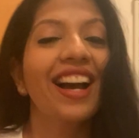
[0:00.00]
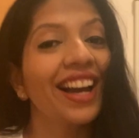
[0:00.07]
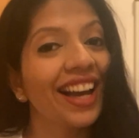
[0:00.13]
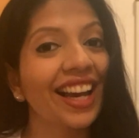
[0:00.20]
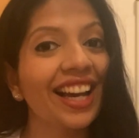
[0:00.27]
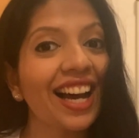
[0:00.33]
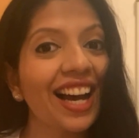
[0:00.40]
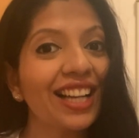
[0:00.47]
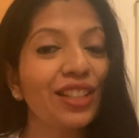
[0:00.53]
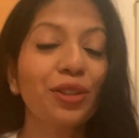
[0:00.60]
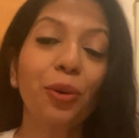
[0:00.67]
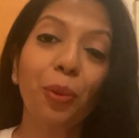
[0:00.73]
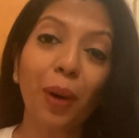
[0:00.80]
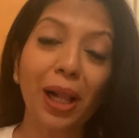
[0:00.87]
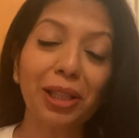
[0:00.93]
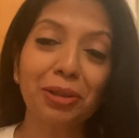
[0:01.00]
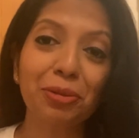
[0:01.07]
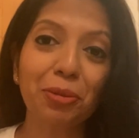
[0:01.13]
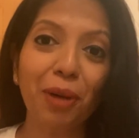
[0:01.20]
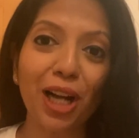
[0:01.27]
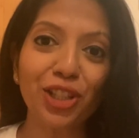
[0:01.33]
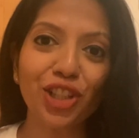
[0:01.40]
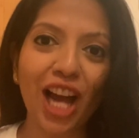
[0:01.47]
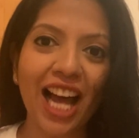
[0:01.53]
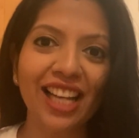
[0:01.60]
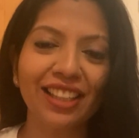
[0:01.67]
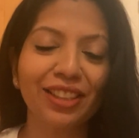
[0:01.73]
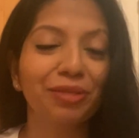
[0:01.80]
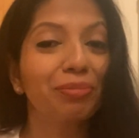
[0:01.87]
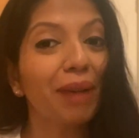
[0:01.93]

Hey guys, welcome to my channel.